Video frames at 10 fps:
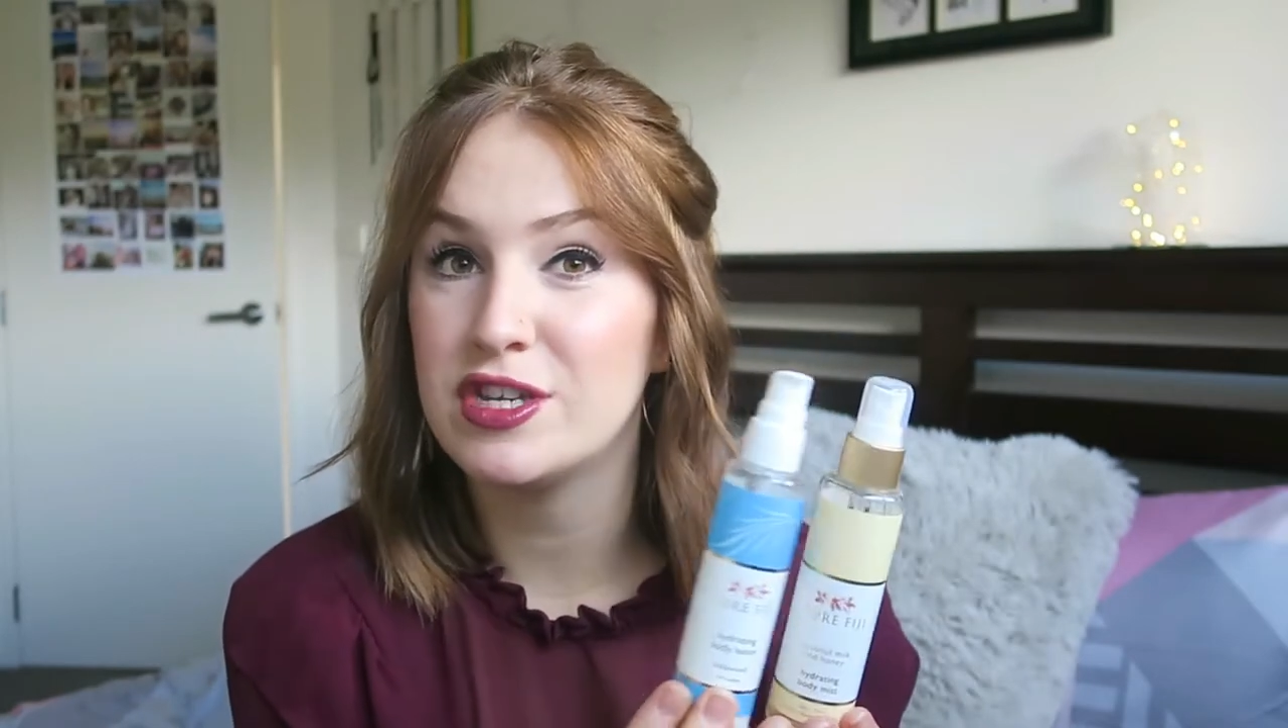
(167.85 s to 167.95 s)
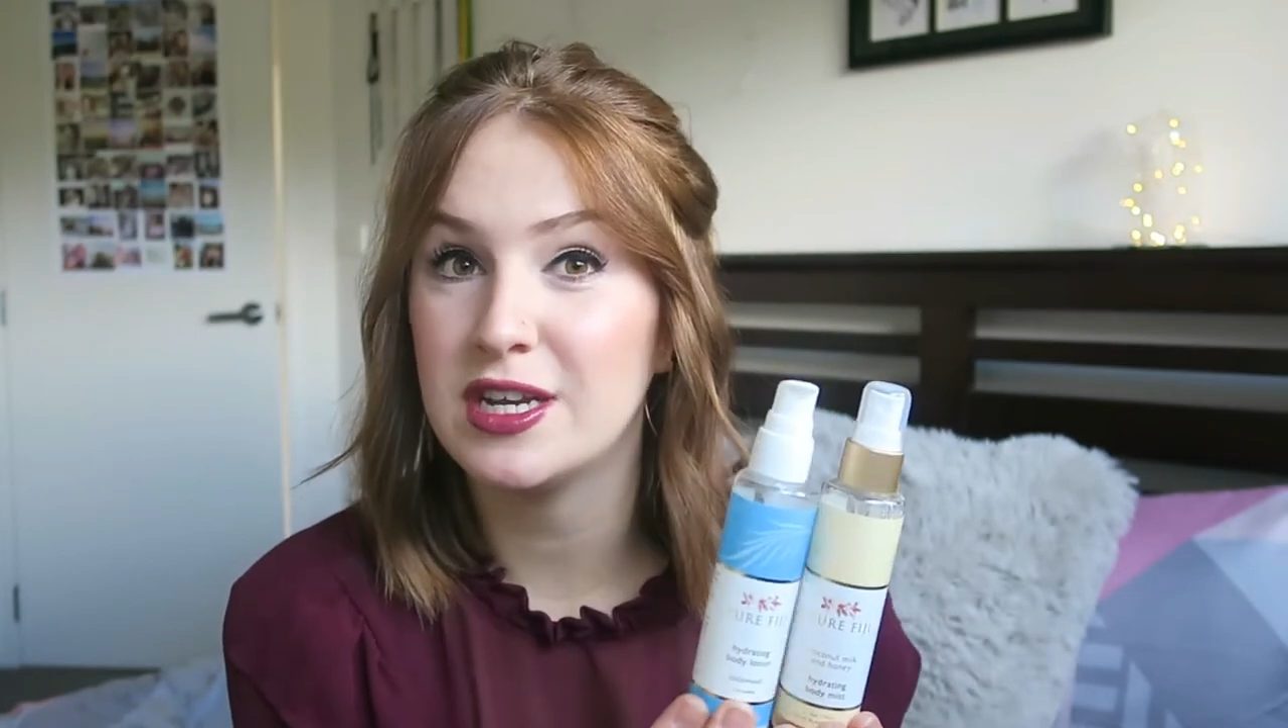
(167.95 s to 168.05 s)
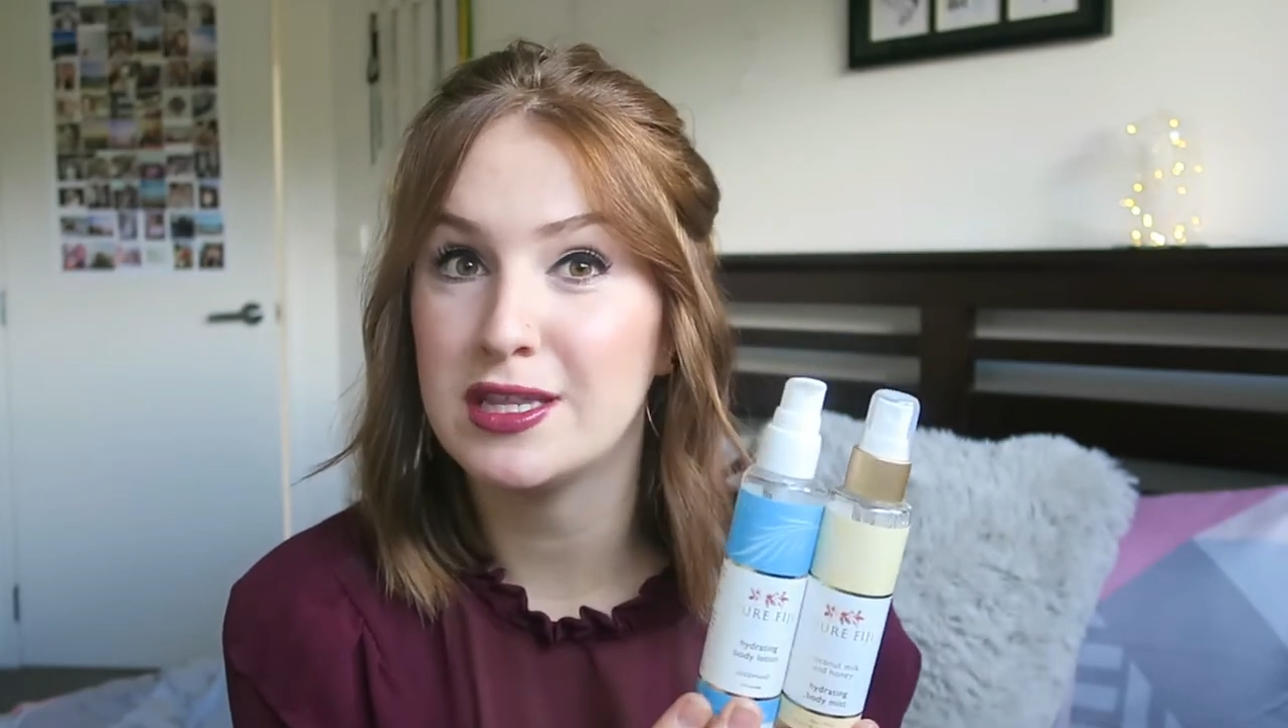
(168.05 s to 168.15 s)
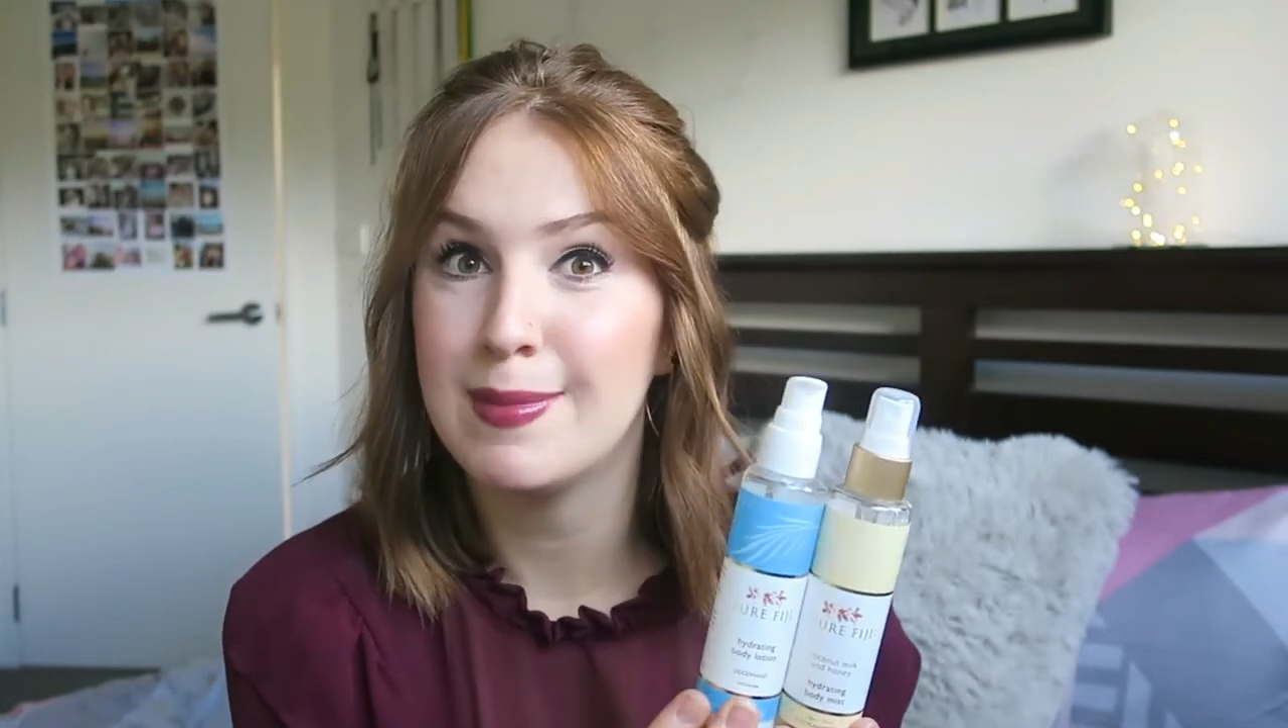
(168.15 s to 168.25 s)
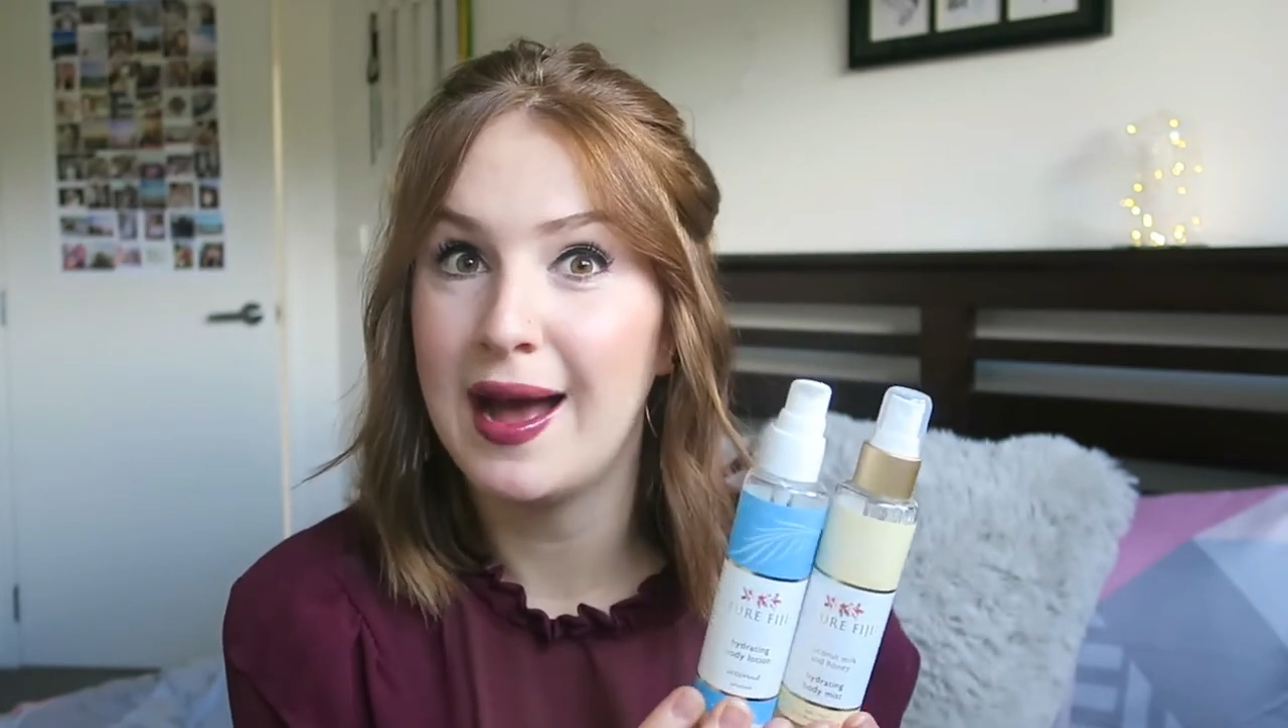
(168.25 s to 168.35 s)

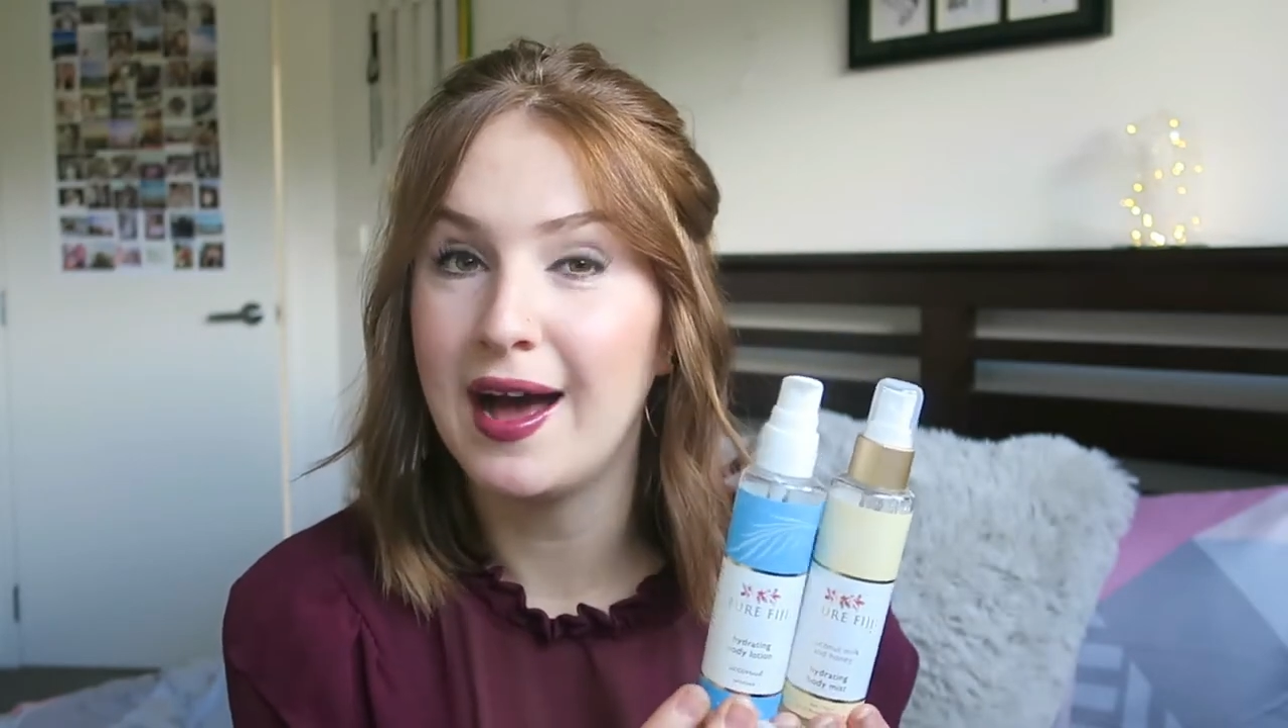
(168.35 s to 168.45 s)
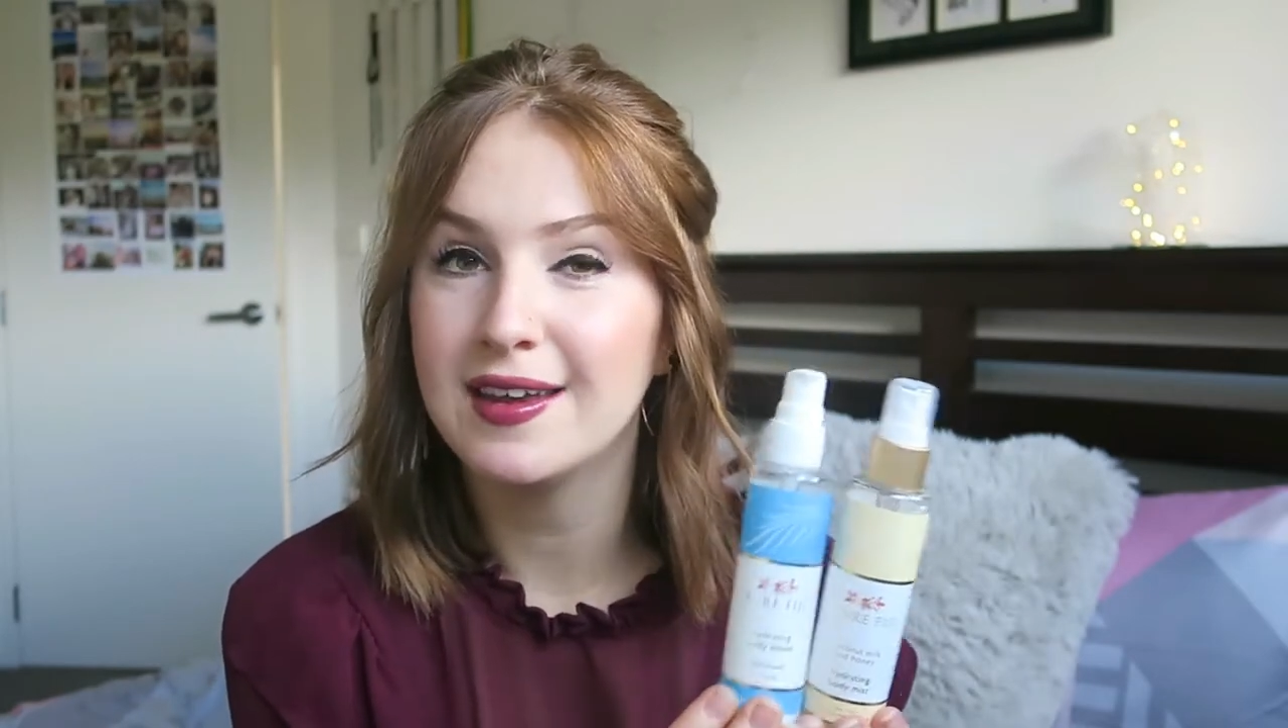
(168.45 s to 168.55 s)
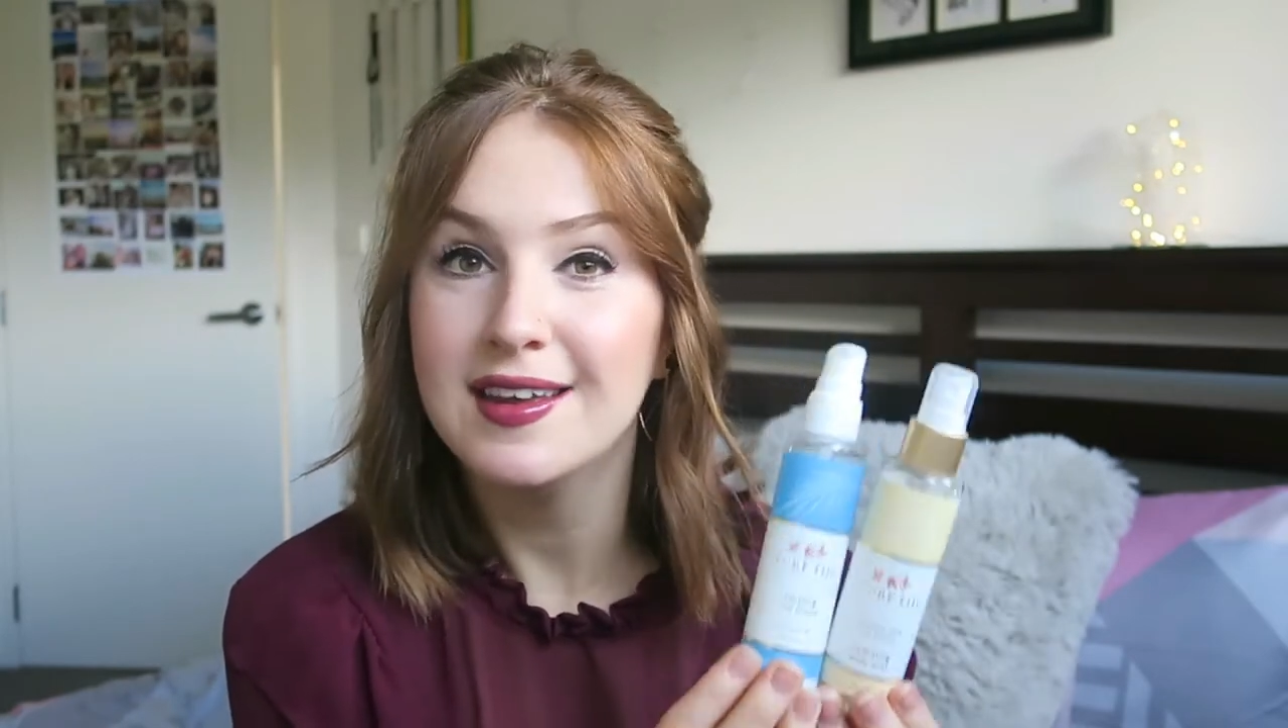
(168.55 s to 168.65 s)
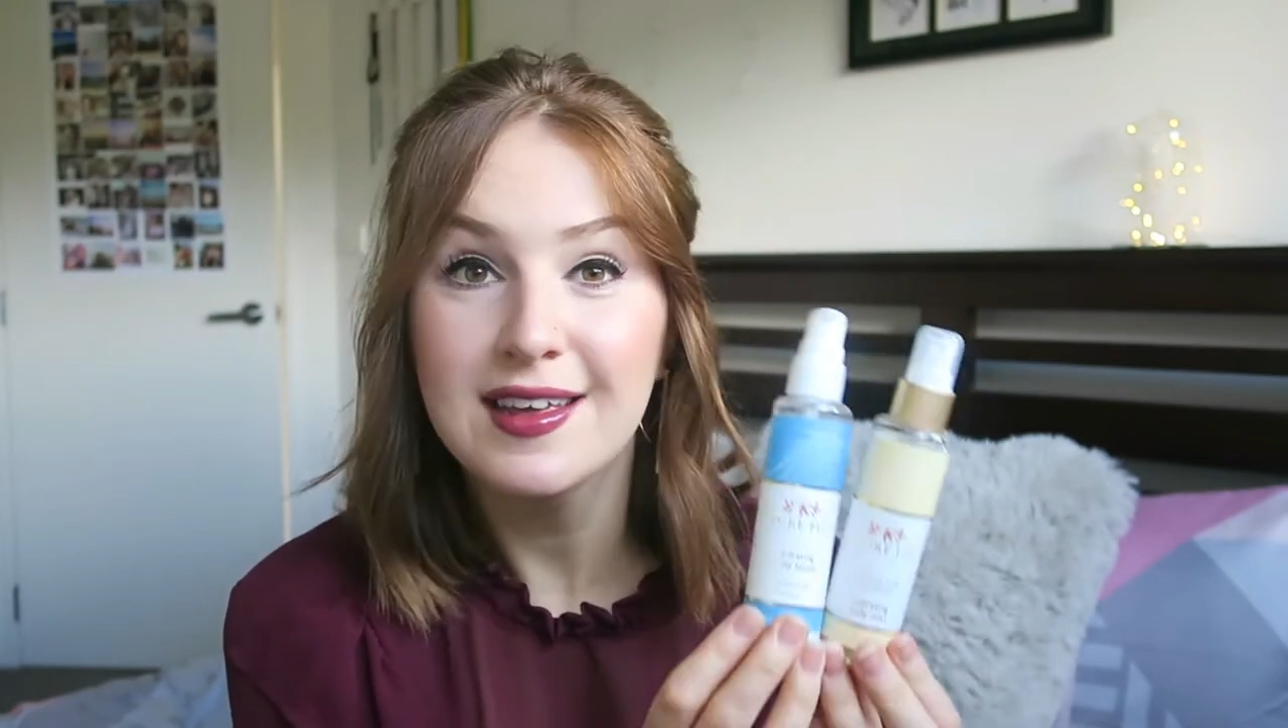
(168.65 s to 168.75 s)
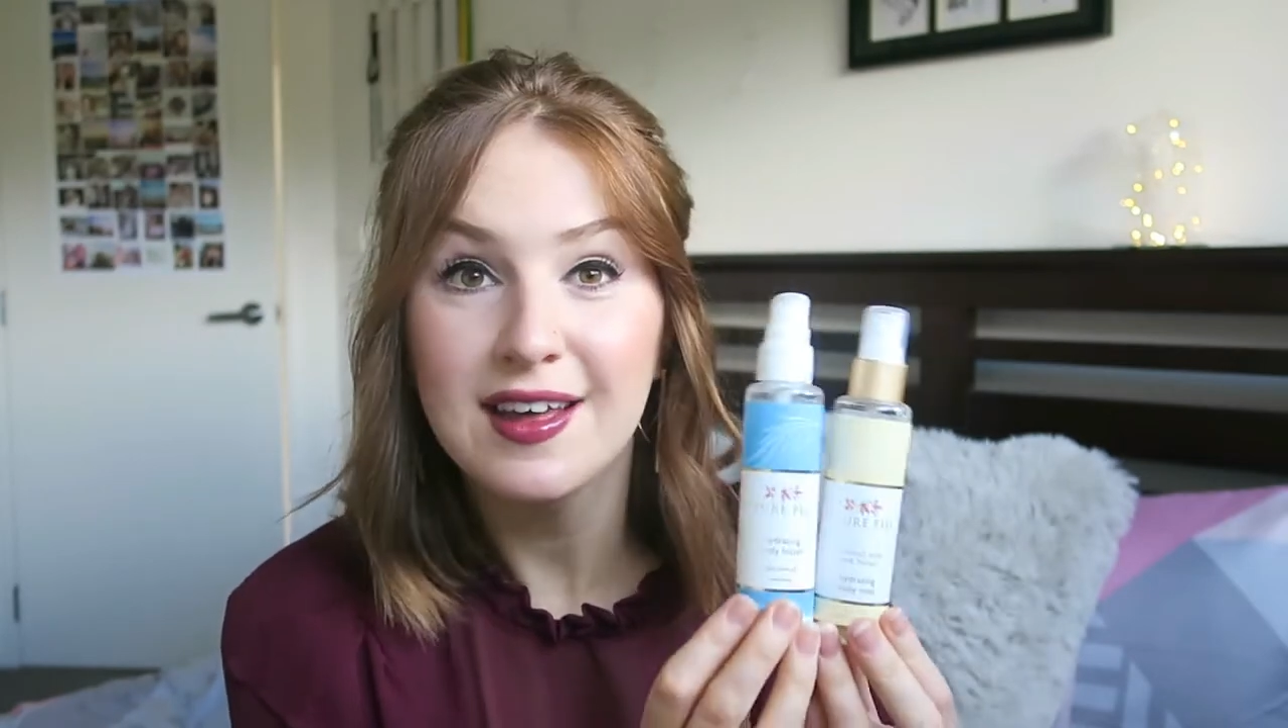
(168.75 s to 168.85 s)
checked them out,